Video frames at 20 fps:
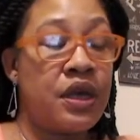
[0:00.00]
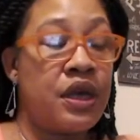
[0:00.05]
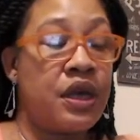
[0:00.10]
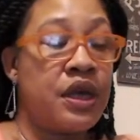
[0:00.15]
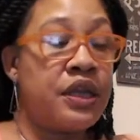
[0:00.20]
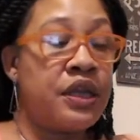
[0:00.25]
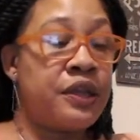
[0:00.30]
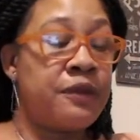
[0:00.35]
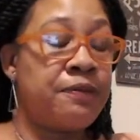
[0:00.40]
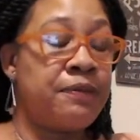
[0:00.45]

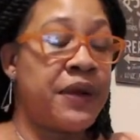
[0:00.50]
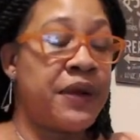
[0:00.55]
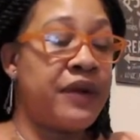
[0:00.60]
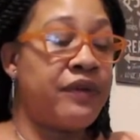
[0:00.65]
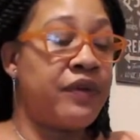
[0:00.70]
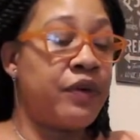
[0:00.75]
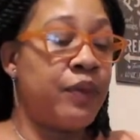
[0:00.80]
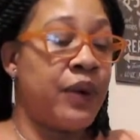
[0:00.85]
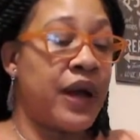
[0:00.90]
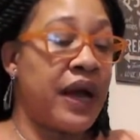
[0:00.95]
Spirit,
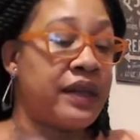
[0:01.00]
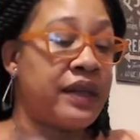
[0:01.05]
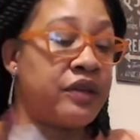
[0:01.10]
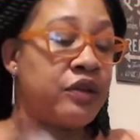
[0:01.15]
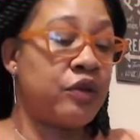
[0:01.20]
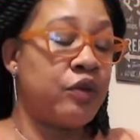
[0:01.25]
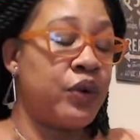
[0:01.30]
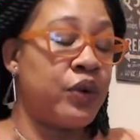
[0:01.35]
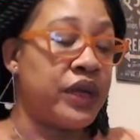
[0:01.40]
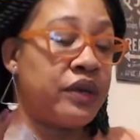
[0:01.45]
why is the
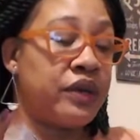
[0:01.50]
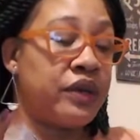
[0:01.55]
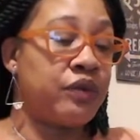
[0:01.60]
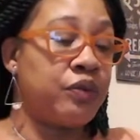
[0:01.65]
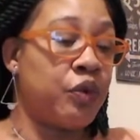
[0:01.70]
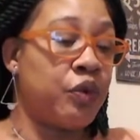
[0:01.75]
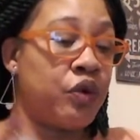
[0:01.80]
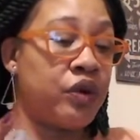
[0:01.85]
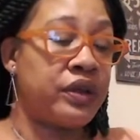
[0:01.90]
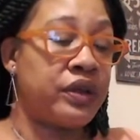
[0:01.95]
Queen of
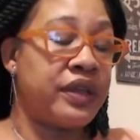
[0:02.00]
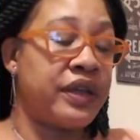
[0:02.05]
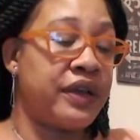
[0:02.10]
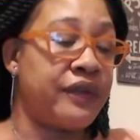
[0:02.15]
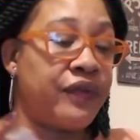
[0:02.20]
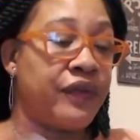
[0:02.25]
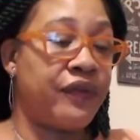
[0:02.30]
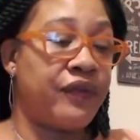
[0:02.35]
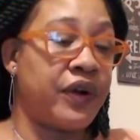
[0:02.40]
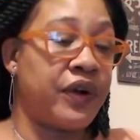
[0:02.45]
Swords here for
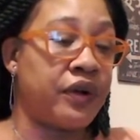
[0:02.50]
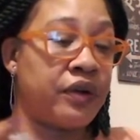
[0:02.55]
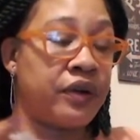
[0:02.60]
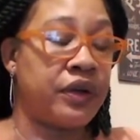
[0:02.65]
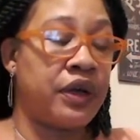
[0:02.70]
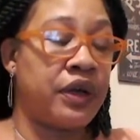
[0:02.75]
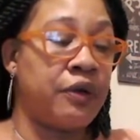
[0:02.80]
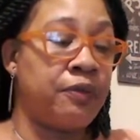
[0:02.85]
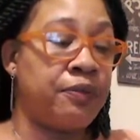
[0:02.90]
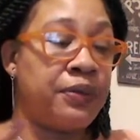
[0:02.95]

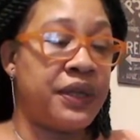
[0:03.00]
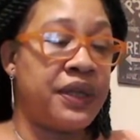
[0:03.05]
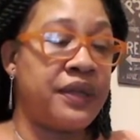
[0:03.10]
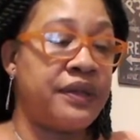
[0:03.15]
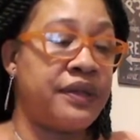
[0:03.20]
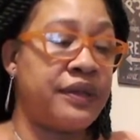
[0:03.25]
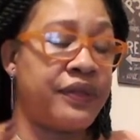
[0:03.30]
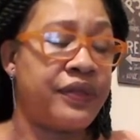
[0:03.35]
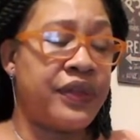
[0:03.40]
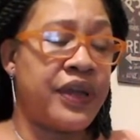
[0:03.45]
Virgo? Please
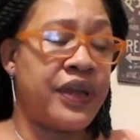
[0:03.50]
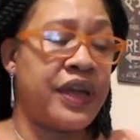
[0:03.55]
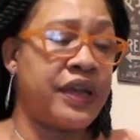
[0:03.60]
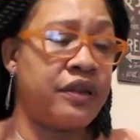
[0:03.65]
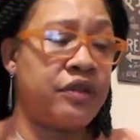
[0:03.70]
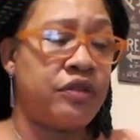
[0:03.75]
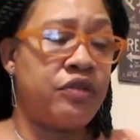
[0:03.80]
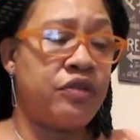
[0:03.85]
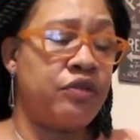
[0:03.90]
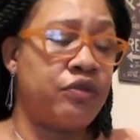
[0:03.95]
and thank
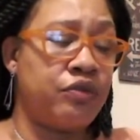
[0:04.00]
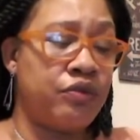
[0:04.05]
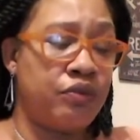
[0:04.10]
you.